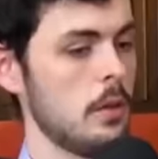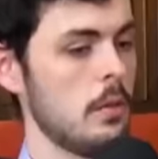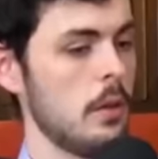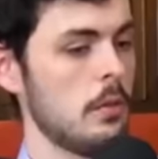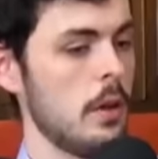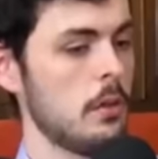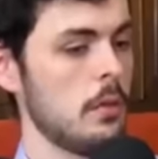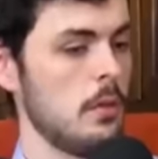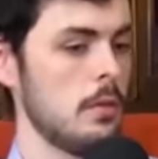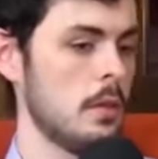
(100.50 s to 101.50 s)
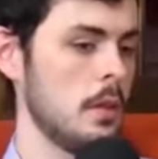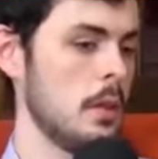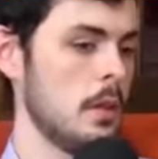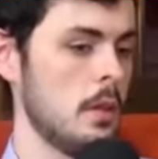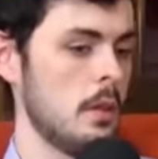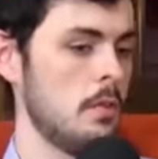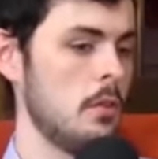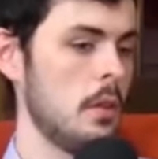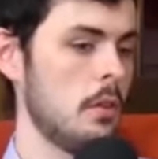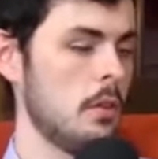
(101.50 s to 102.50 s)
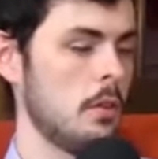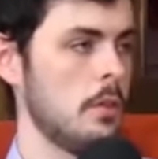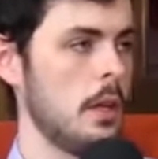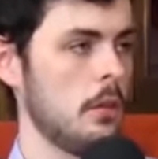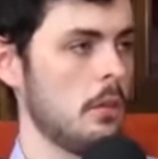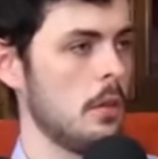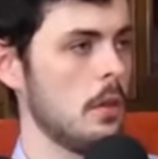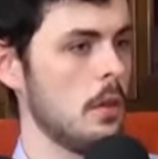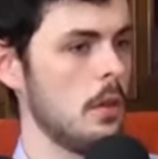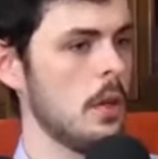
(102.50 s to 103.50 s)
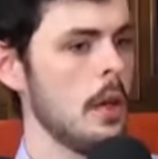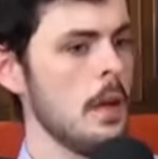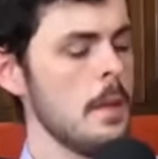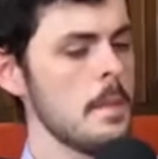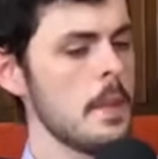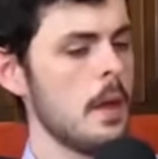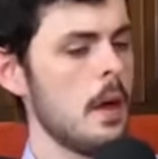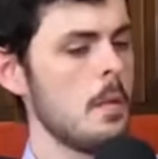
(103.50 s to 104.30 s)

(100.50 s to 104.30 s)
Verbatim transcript: the resurrection of, of Jesus of Nazareth. And I